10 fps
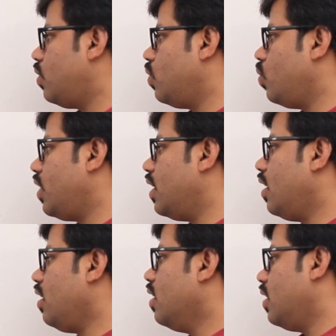2
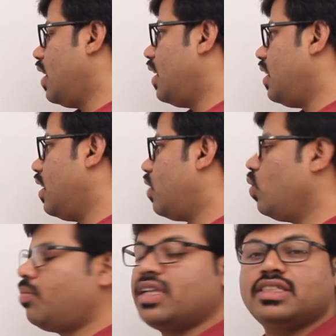here, 8 here.
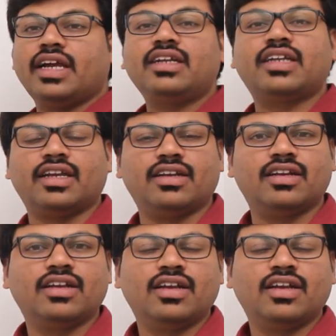2 plus 8, 10.